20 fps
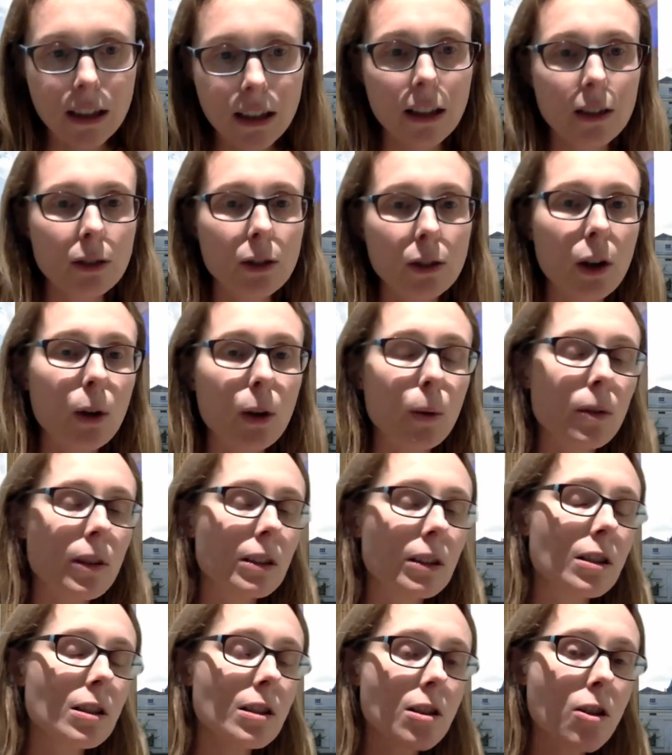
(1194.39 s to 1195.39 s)
So
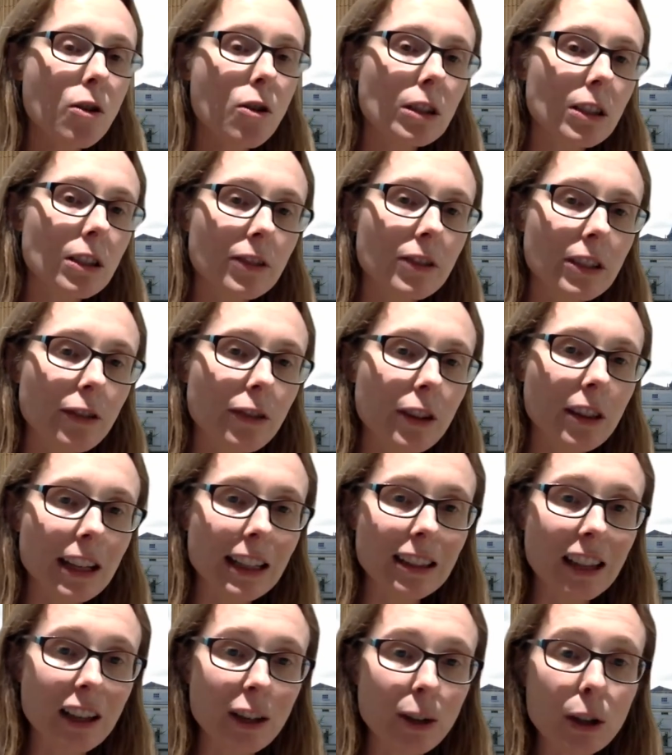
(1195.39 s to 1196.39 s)
there's lots of different
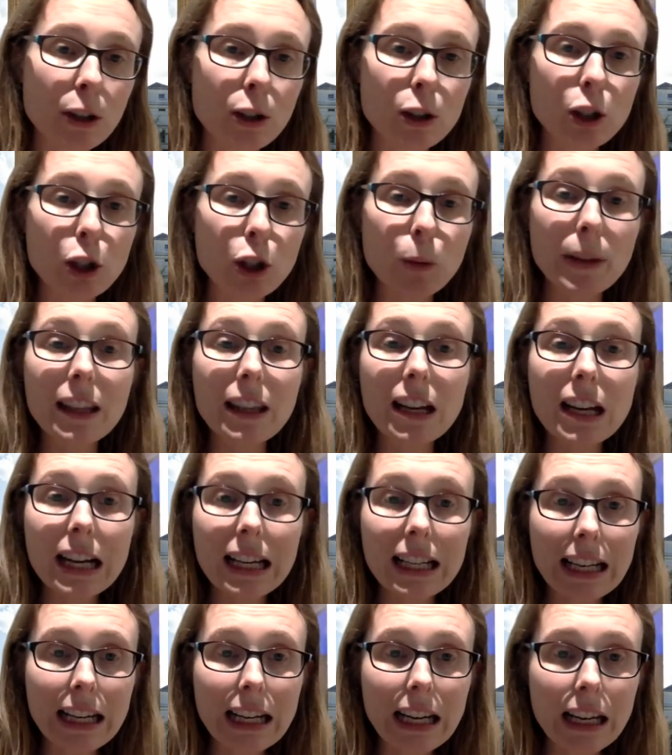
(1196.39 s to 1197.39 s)
things that you can do in the
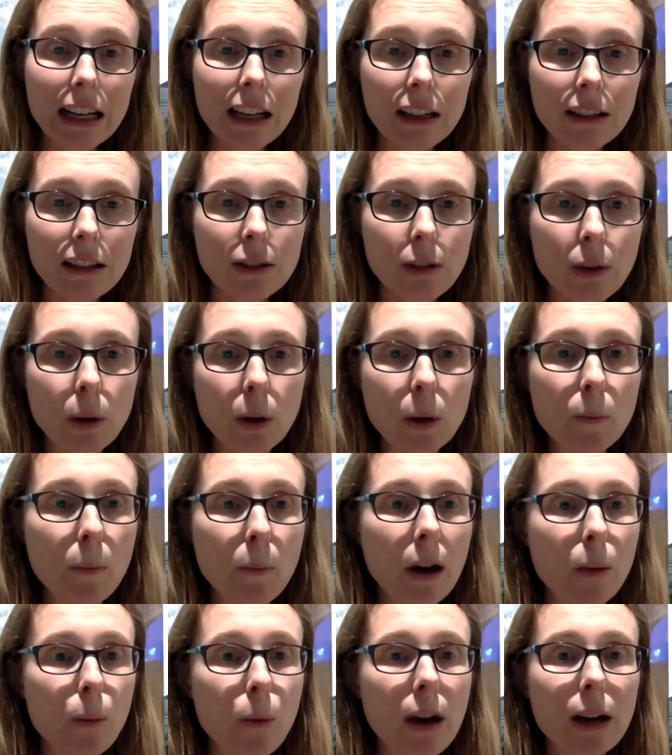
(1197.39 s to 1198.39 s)
clinic. So you
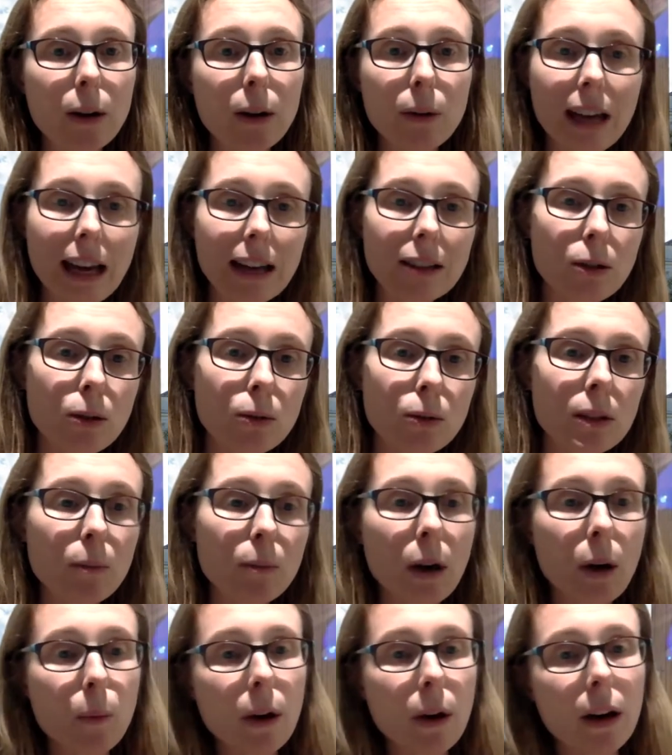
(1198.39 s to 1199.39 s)
might work with adults, you
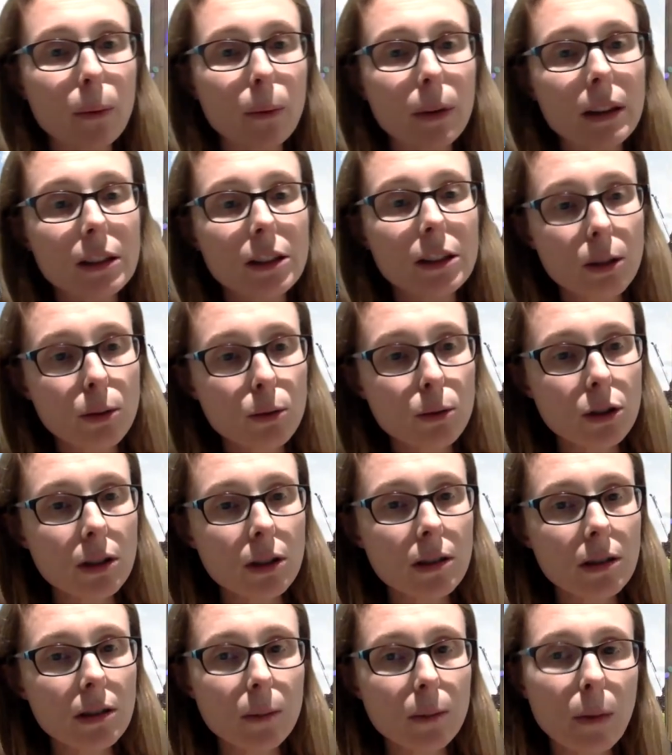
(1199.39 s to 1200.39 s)
might work with
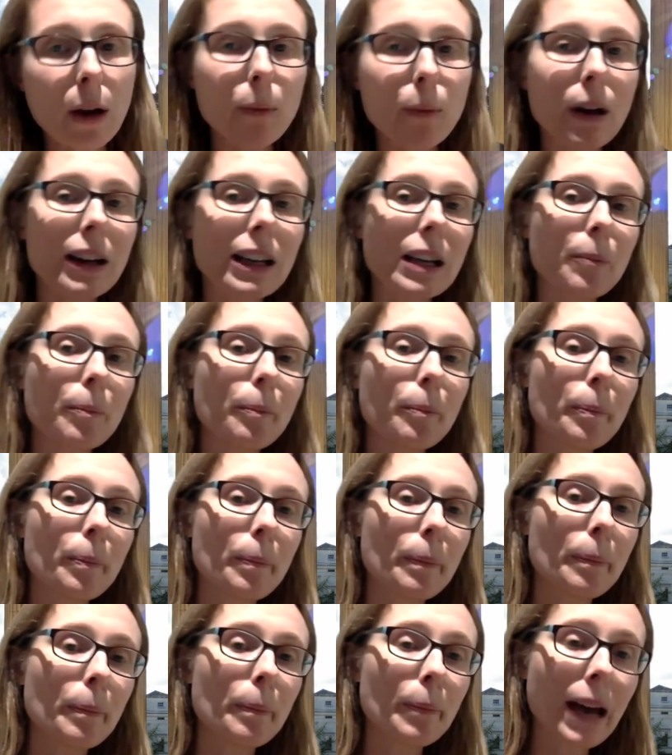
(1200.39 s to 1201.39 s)
children, you might work in
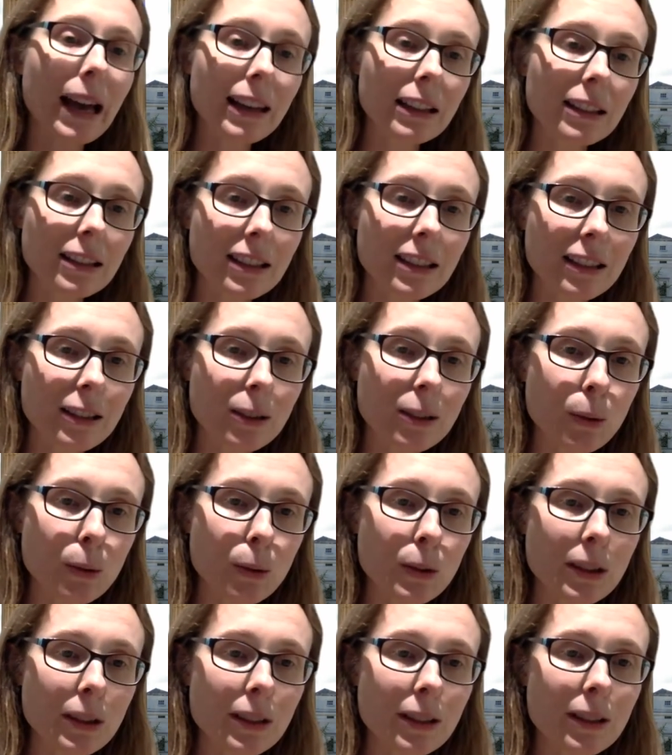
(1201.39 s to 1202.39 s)
balance
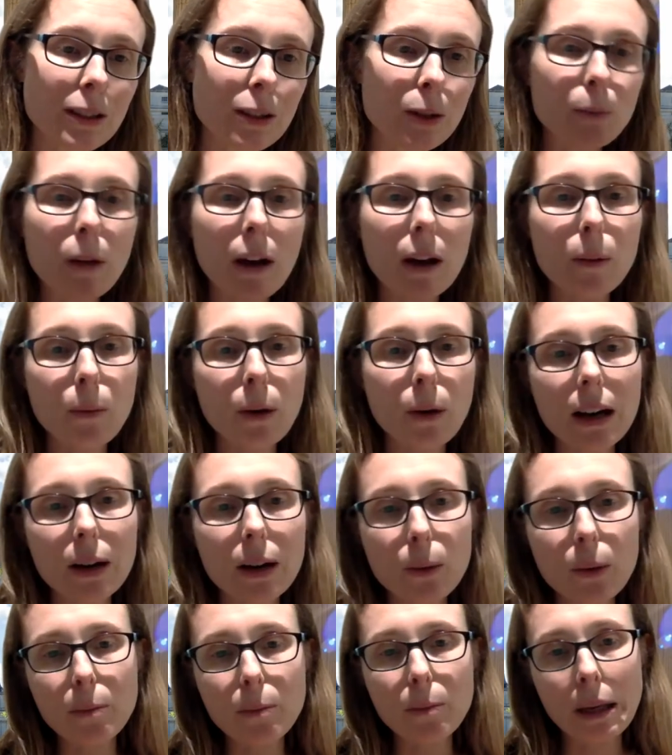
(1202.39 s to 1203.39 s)
disorders, you might work
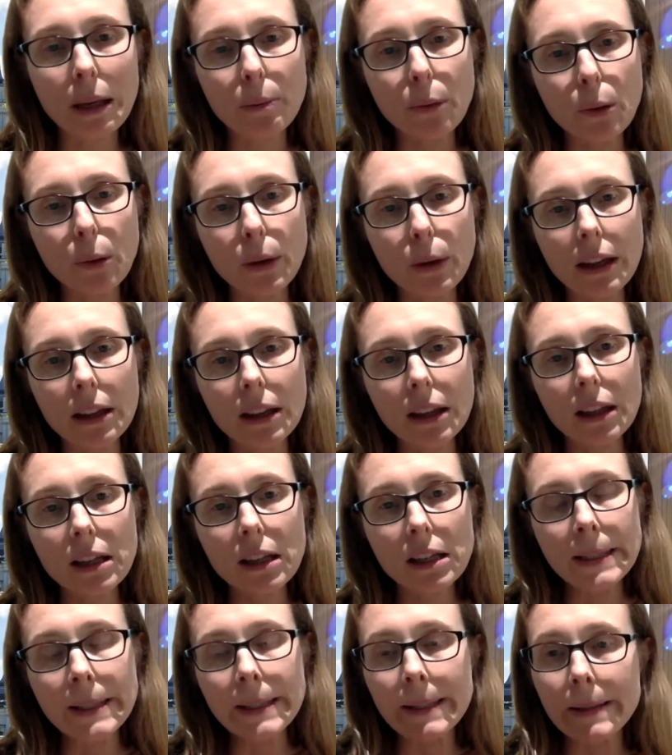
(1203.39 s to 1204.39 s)
people with
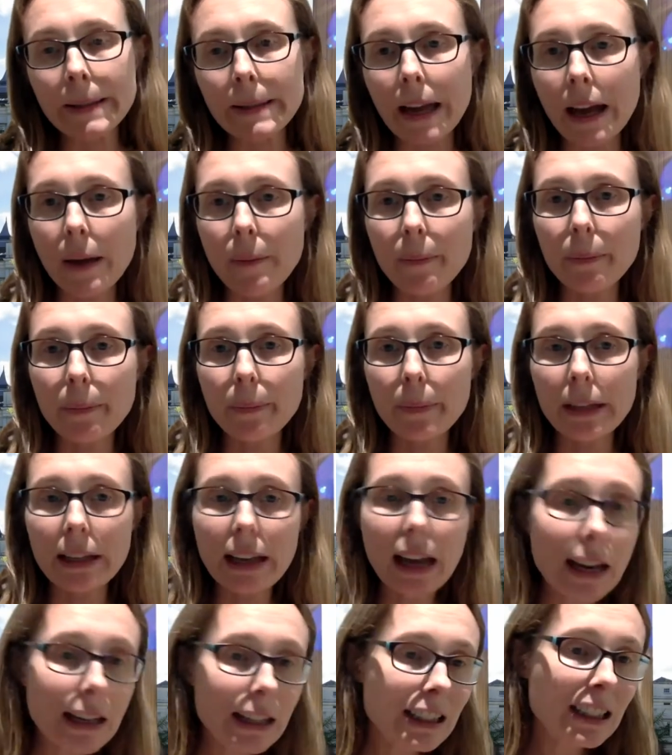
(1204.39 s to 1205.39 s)

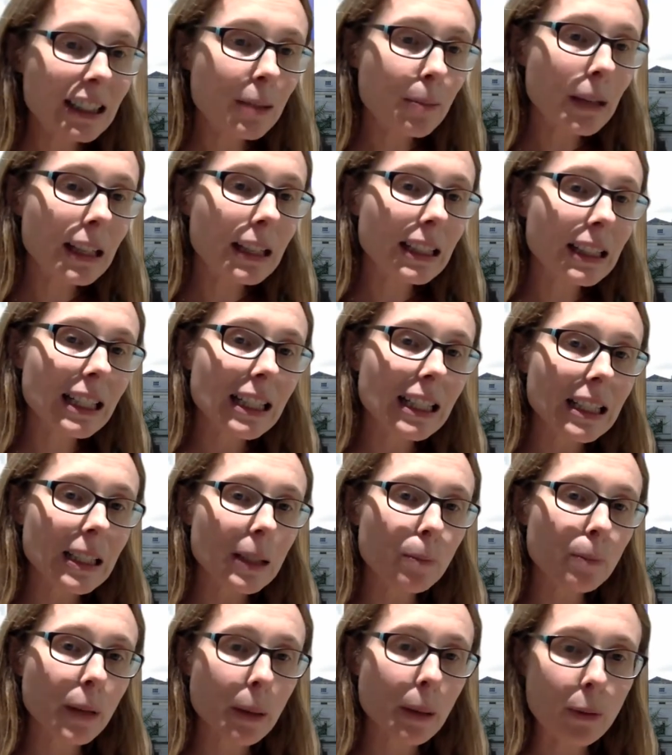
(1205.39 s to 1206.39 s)
learning
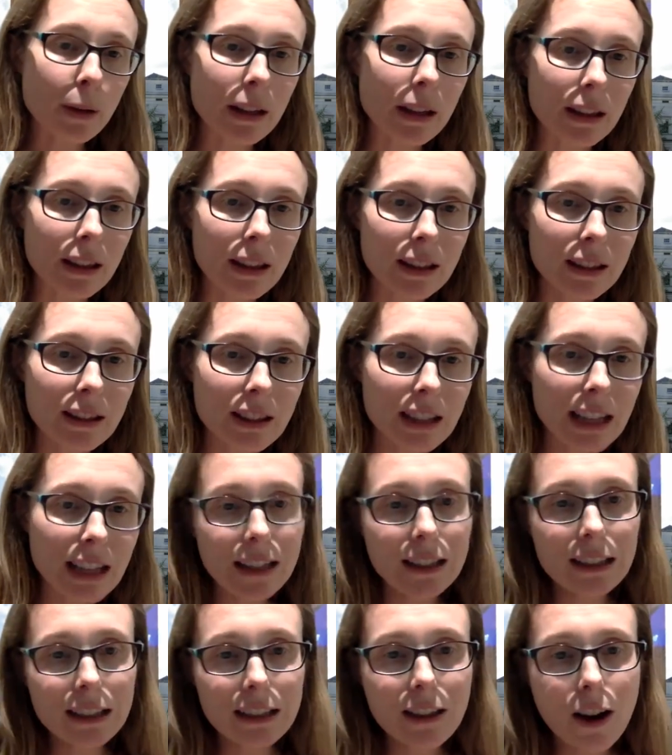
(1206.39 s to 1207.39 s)
disabilities, people with
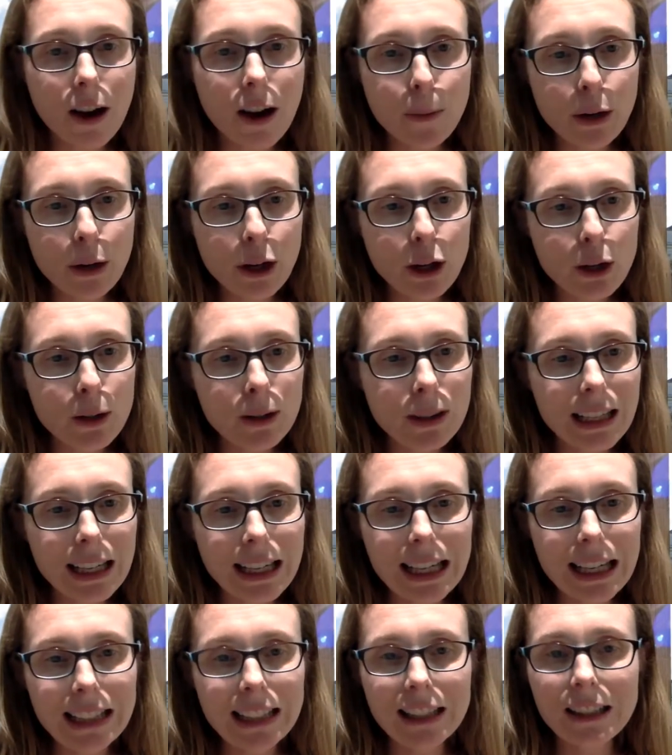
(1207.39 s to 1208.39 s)
tinnitus and
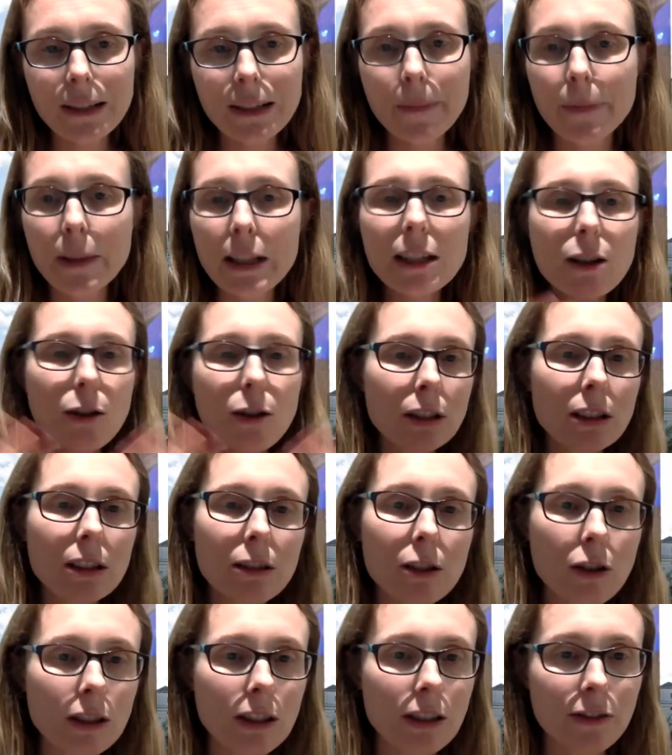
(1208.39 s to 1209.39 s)
hyperacusis, lots and
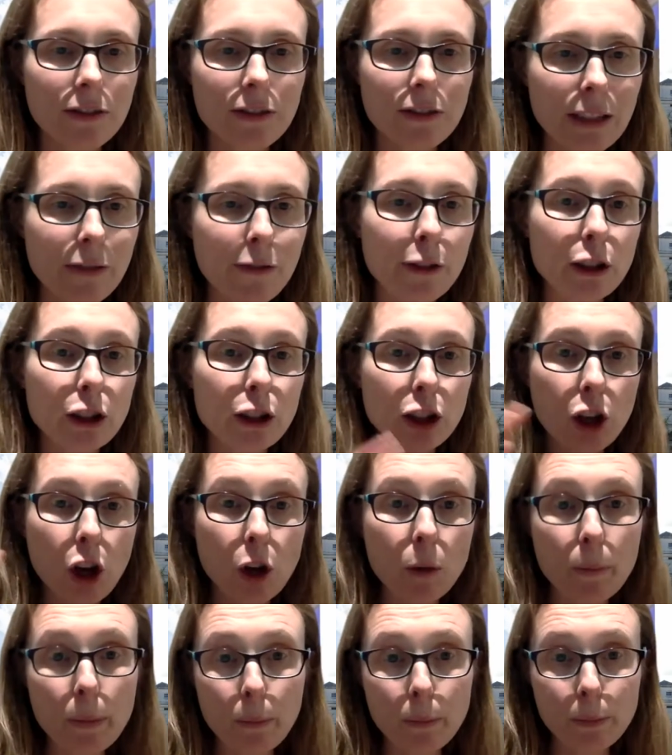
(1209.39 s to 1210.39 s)
lots of different
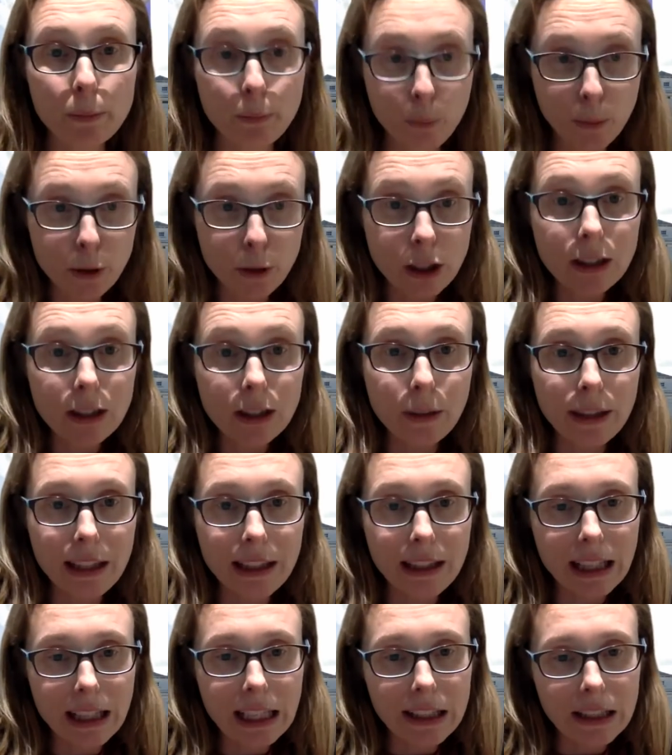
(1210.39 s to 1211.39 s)
scope just within
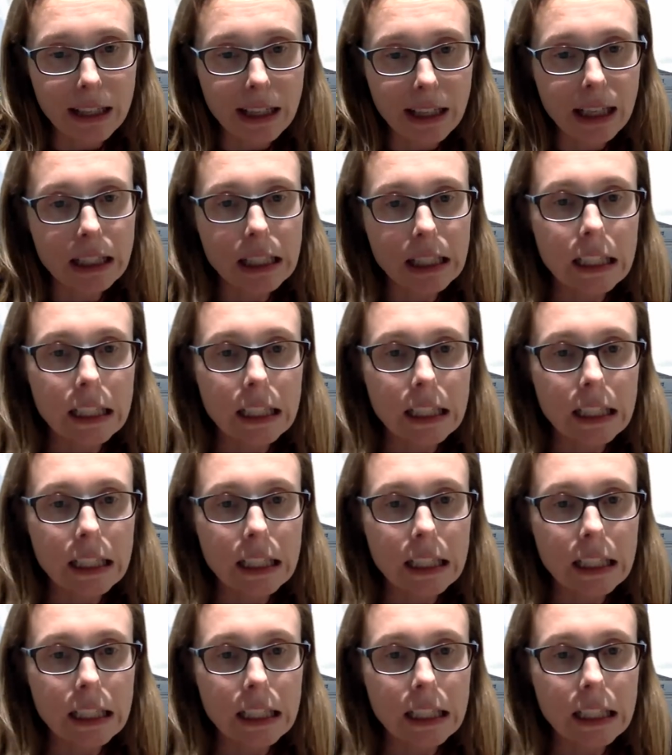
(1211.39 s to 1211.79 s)
the clinic.